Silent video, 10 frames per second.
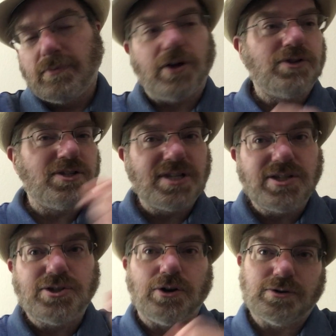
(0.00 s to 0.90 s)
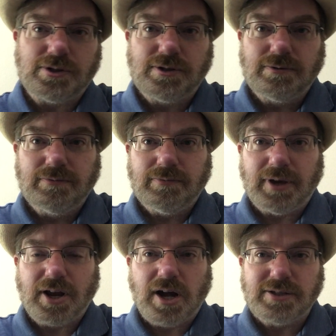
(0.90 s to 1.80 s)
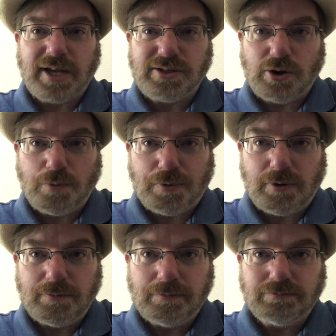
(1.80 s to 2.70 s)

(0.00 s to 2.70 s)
There's the cisterns in Constantinople.